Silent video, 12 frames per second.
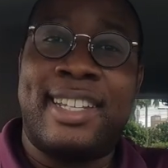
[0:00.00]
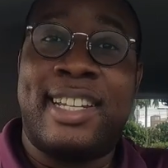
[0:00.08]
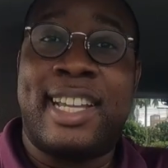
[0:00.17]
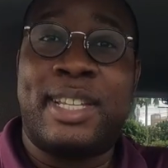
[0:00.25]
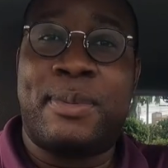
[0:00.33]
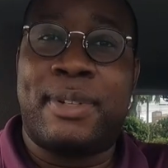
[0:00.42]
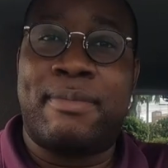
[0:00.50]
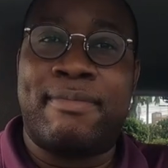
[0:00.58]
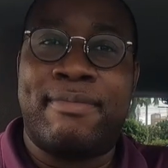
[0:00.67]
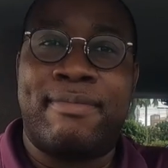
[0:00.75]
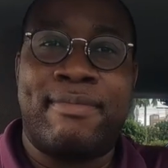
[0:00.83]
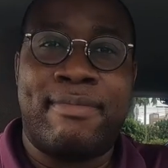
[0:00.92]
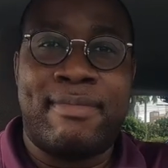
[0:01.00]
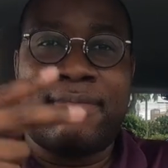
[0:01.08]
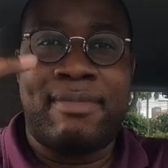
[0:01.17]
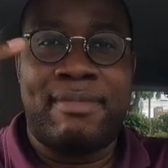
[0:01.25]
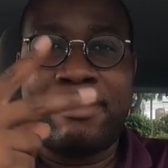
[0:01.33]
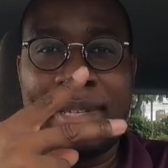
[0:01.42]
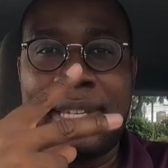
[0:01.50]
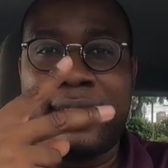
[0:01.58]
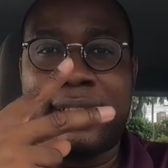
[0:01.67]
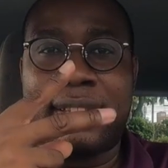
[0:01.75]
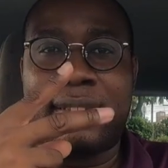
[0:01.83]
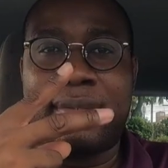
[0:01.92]
in the next one.
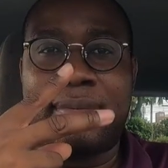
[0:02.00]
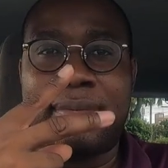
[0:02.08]
Peace.